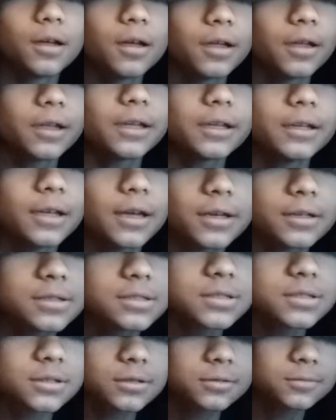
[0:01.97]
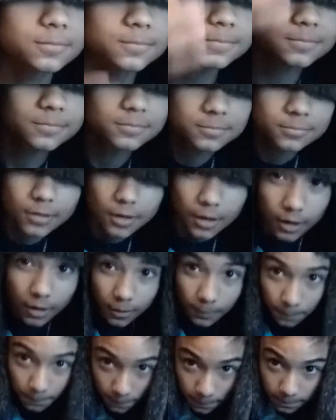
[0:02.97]
Hey guys, so,
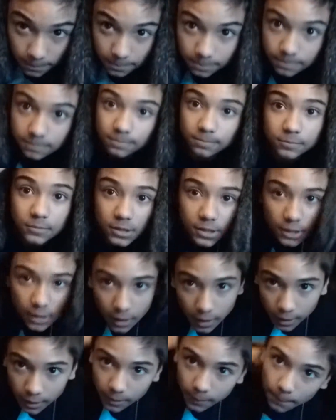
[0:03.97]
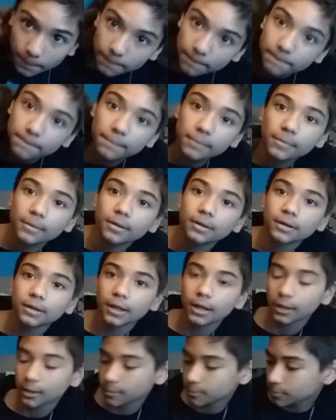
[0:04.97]
today,
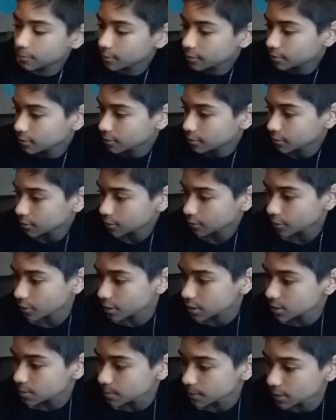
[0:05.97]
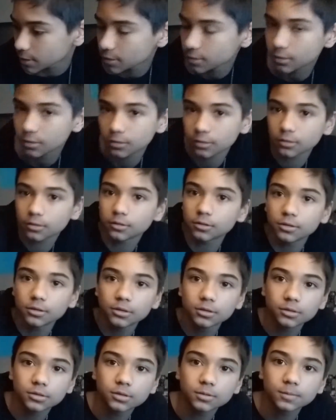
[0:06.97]
Gabe Crespi,
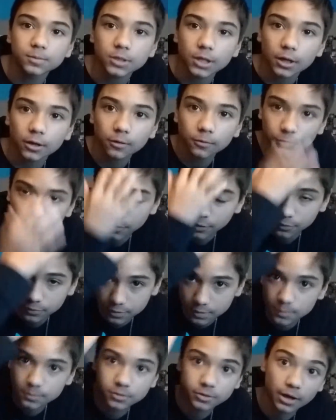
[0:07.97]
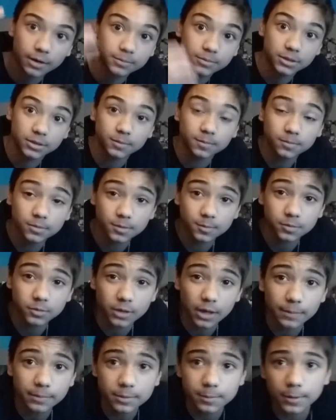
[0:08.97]
YouTube channel, don't subscribe to him,
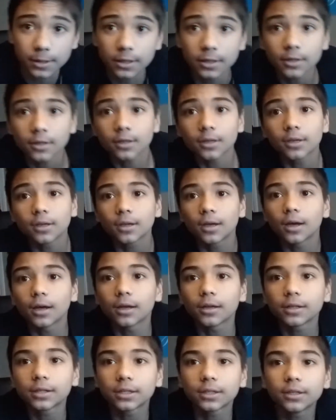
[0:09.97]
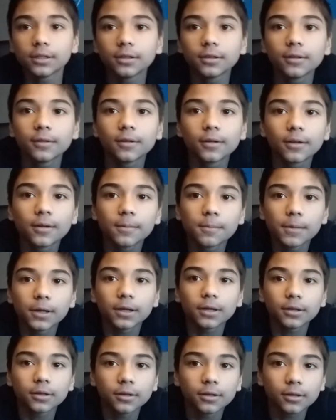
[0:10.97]
subscribe to me,
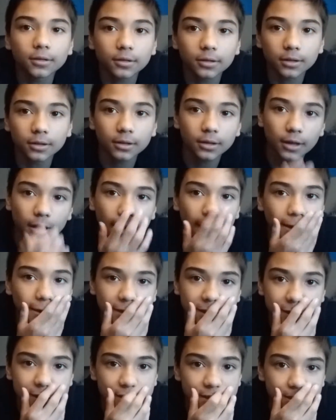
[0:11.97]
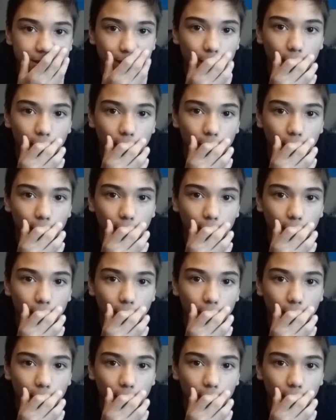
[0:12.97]
he asked,